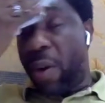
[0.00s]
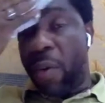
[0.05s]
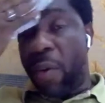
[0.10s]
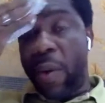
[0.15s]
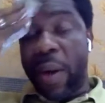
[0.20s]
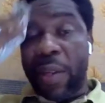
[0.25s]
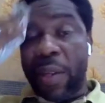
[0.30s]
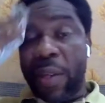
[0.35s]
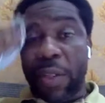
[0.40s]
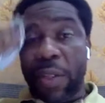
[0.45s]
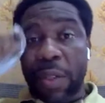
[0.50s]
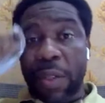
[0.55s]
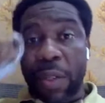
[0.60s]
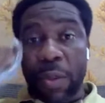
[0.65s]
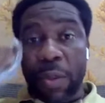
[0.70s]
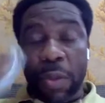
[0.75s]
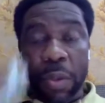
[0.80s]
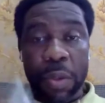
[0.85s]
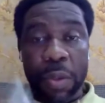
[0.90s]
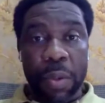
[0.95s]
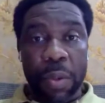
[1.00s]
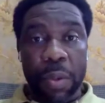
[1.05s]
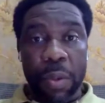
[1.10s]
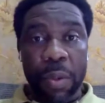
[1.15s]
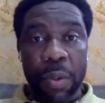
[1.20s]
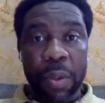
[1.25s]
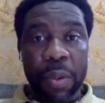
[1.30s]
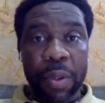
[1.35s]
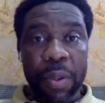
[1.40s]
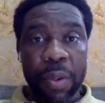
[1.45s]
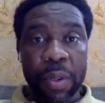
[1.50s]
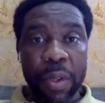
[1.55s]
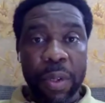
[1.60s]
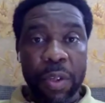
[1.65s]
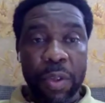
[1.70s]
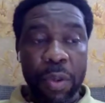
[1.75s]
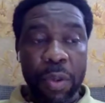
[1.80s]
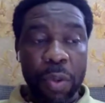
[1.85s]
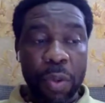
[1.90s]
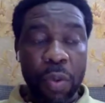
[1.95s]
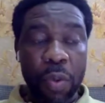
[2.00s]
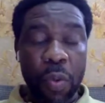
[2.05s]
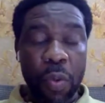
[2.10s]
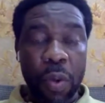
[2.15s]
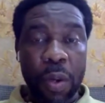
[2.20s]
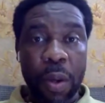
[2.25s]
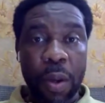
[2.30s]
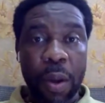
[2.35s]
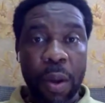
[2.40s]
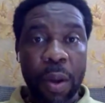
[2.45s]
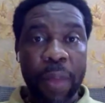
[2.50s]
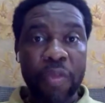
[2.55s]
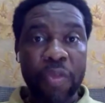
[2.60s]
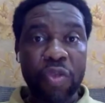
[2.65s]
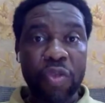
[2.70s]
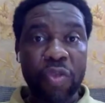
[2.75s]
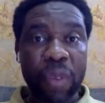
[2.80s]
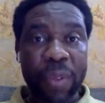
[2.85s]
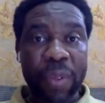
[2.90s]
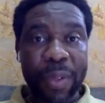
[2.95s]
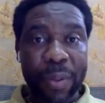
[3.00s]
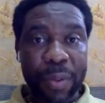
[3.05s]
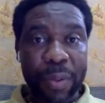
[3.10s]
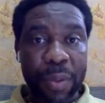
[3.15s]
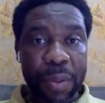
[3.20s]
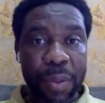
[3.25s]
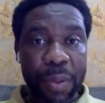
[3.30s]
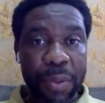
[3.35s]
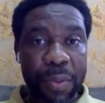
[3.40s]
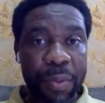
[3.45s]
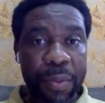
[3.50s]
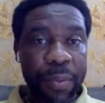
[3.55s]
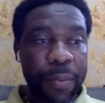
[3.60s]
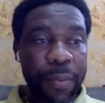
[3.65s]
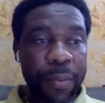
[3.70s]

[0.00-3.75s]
the greatest things to do is to do what God instructed you to do.